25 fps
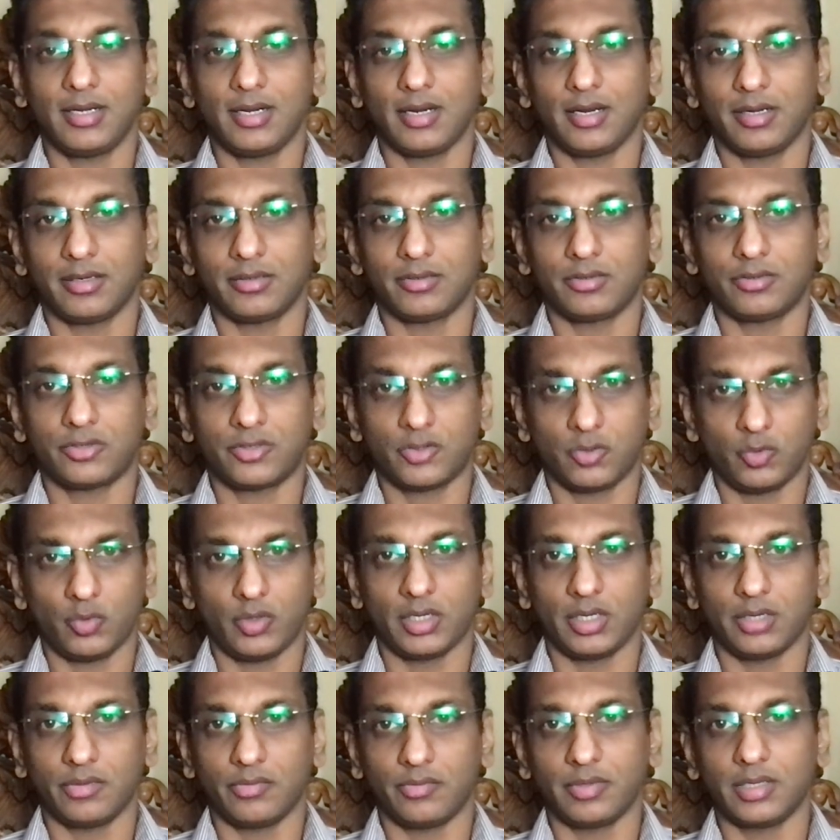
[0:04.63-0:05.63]
and
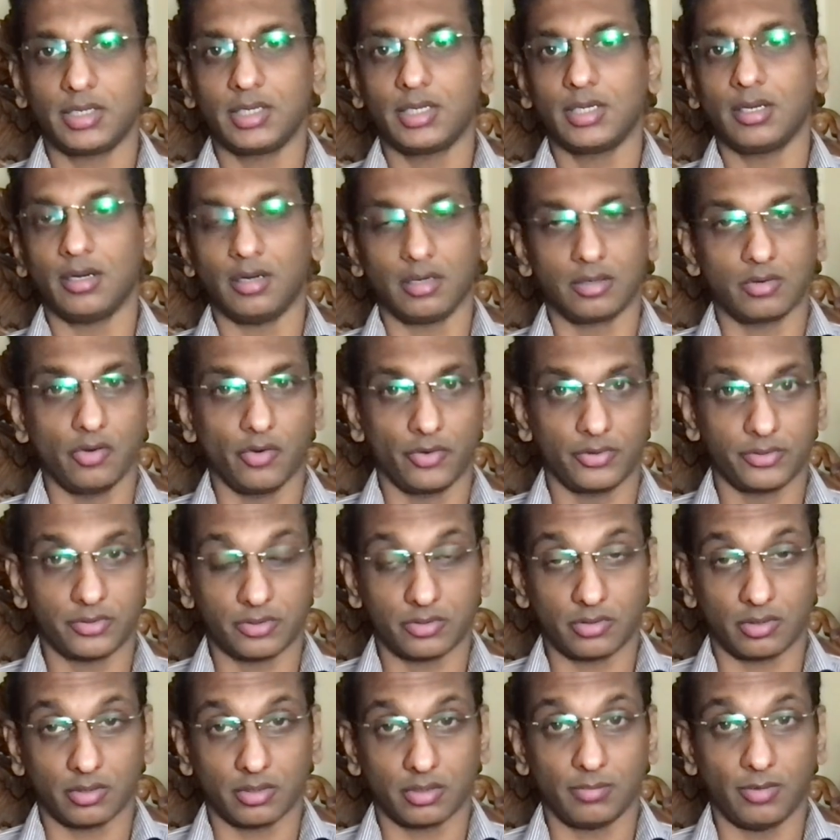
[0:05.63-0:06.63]
today we are going to
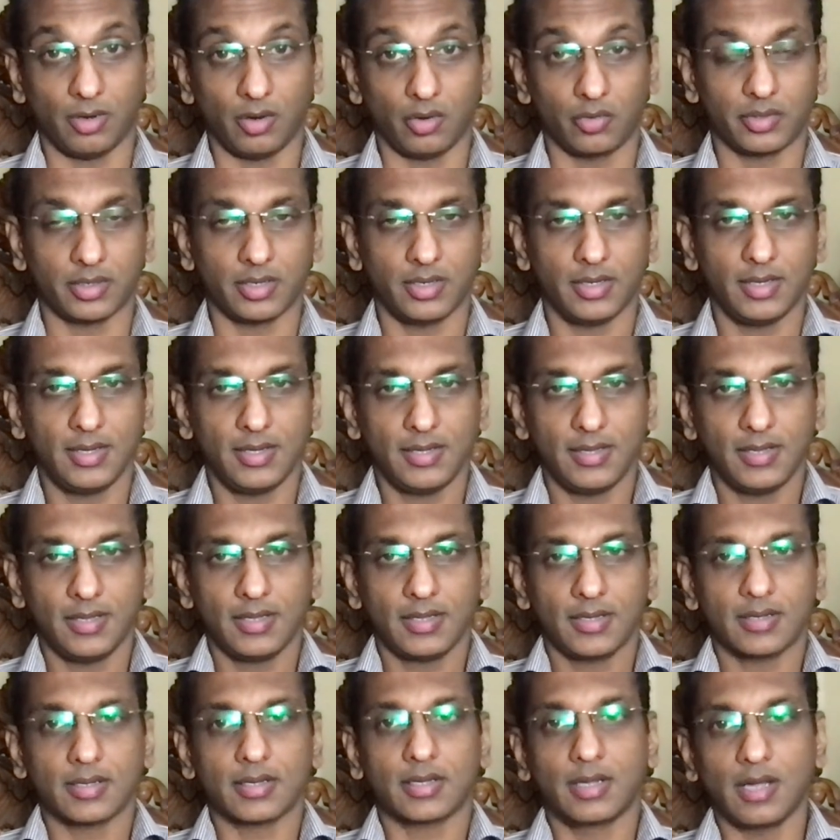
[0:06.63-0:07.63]
talk about
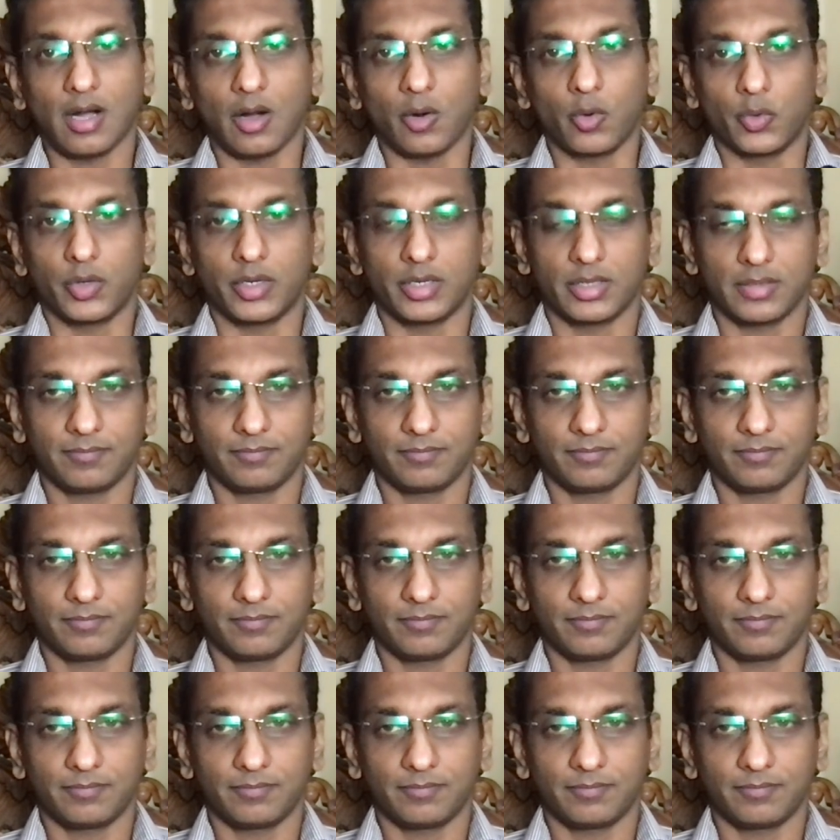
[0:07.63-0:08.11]
gout,